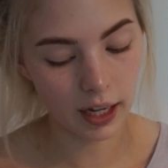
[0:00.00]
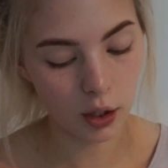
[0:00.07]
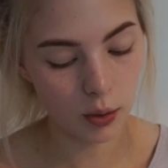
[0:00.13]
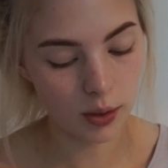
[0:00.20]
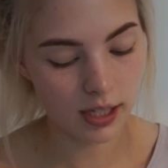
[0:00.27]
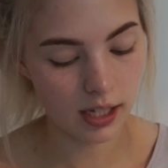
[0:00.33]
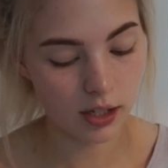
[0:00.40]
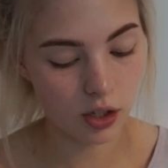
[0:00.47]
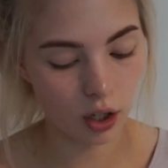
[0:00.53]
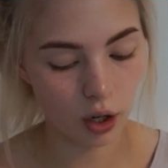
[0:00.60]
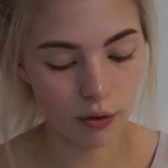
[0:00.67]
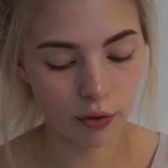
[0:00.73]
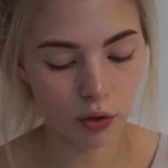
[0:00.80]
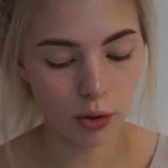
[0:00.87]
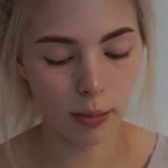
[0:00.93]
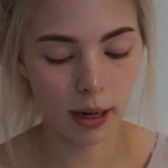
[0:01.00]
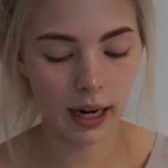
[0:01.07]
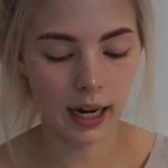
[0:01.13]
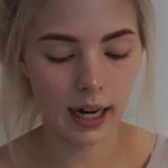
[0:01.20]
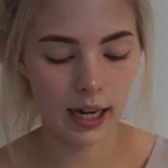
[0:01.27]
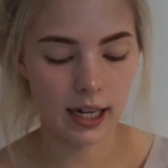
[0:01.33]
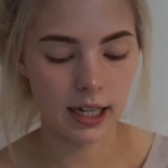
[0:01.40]
I always tend to go for on my
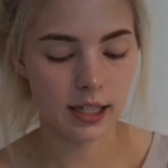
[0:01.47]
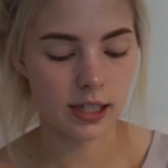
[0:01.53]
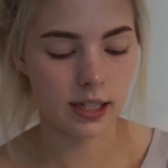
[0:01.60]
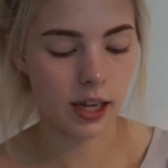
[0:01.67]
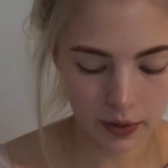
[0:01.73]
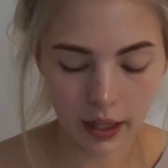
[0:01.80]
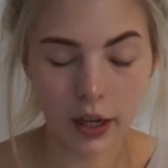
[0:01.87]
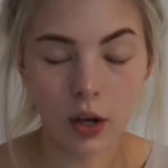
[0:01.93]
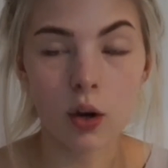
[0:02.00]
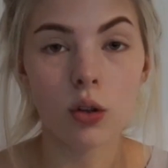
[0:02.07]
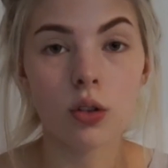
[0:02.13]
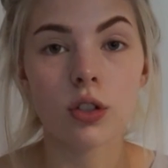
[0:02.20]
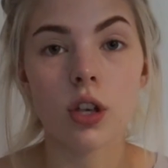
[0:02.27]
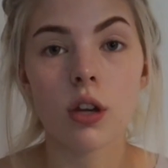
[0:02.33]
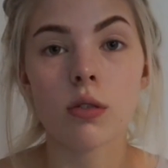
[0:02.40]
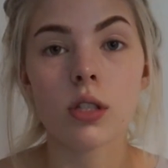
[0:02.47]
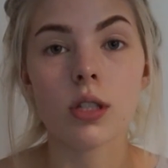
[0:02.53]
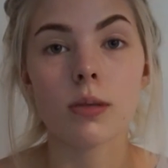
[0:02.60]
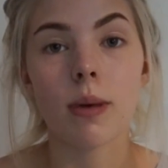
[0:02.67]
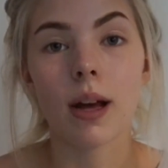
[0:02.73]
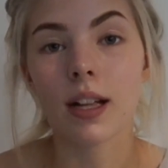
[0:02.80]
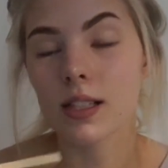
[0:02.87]
eyes. It also
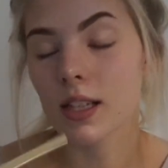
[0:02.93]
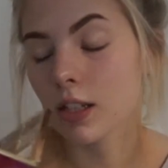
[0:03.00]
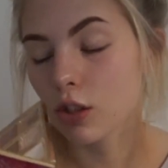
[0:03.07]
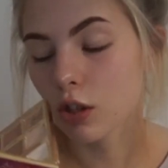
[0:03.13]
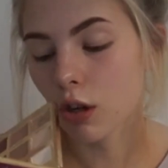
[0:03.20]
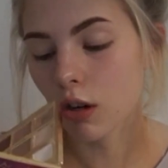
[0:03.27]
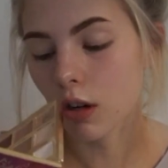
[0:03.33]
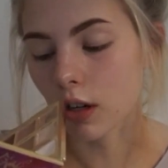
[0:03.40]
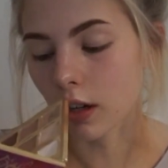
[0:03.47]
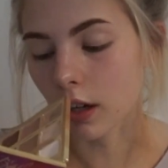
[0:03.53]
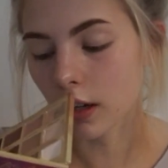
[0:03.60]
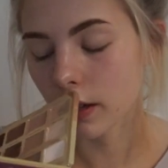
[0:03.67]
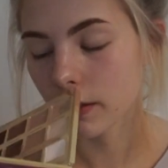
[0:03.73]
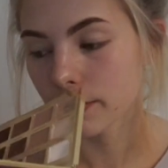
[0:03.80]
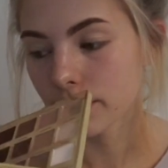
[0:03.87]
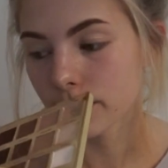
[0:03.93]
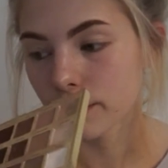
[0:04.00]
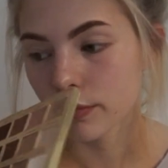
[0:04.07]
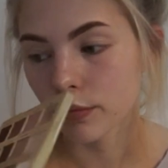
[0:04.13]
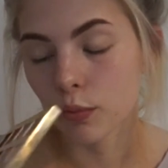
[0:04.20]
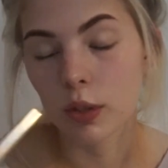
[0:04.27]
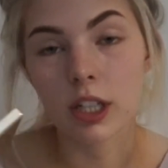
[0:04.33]
smells like chocolate,
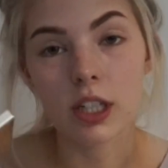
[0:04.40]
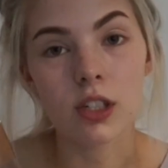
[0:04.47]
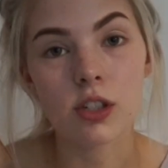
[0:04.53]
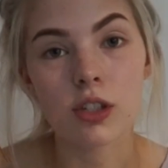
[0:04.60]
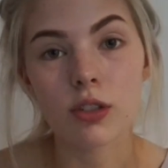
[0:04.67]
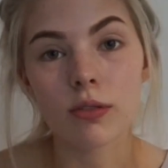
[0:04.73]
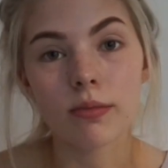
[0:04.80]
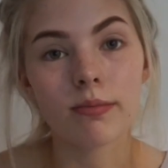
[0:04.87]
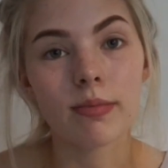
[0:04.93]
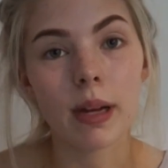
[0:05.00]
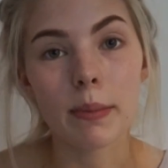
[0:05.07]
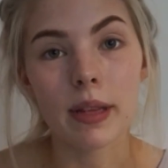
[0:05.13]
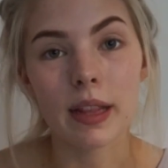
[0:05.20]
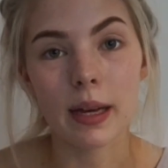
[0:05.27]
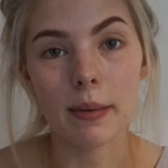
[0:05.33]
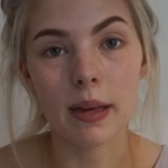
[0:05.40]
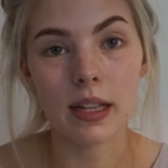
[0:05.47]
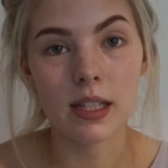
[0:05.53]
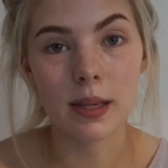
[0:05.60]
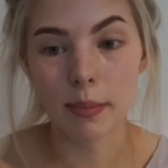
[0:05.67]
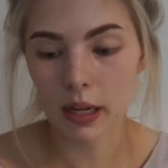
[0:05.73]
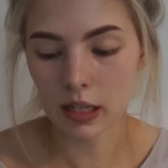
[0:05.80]
which, I mean, that
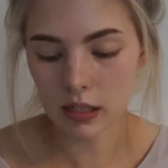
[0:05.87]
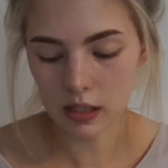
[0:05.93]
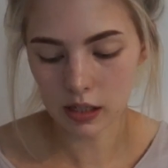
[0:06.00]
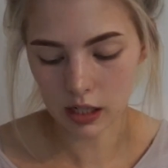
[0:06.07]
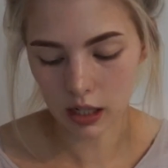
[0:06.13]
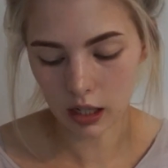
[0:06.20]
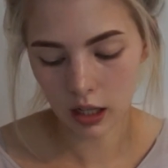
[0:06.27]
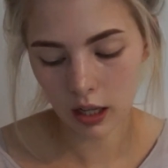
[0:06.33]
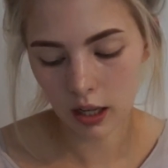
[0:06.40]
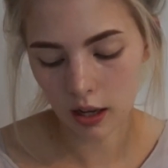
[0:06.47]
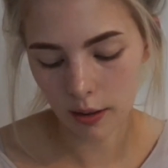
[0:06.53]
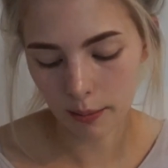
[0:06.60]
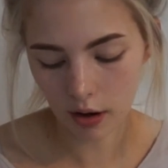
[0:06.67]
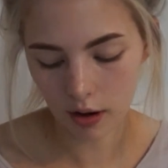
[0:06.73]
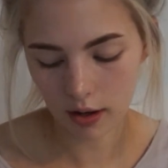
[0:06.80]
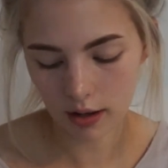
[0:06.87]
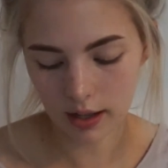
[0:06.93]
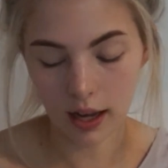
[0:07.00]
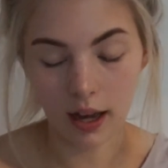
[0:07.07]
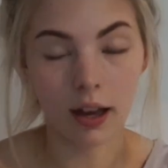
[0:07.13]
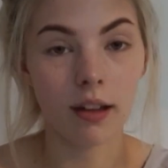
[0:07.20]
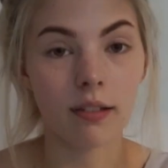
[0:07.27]
makes it better, doesn't it?
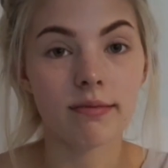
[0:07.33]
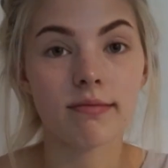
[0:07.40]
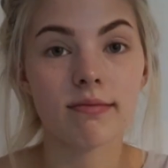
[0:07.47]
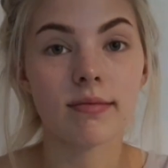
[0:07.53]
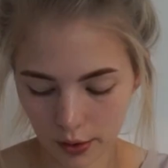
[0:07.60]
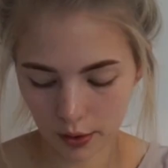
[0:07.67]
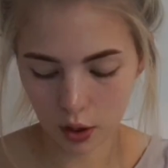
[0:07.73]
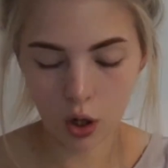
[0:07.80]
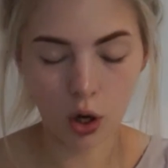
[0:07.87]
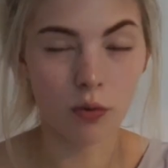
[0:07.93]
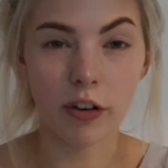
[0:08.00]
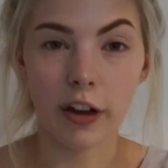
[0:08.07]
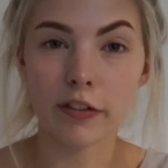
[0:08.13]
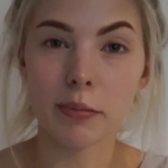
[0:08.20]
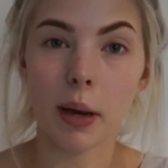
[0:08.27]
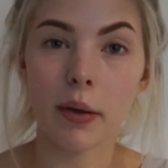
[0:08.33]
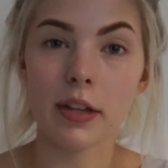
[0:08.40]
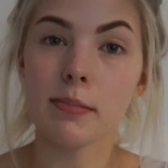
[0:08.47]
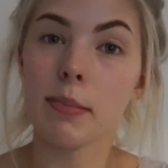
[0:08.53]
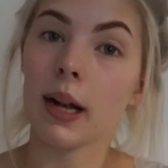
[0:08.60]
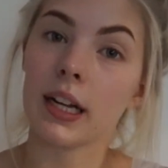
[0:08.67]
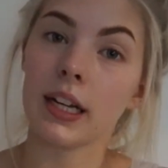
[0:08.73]
Yeah, can't rave about
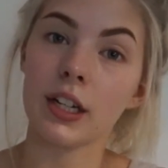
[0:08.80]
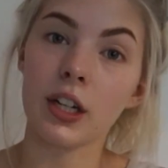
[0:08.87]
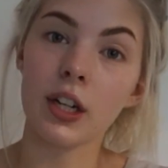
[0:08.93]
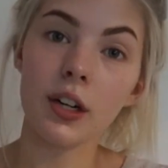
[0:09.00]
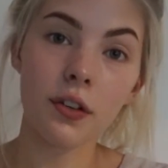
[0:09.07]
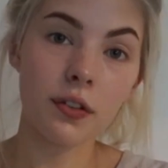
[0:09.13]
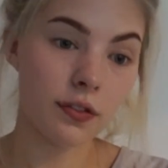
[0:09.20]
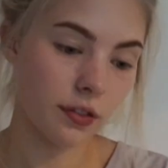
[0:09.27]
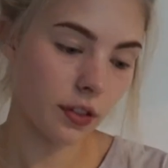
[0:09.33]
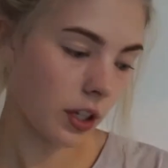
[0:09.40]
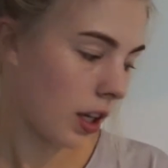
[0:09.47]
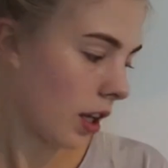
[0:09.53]
this palette enough.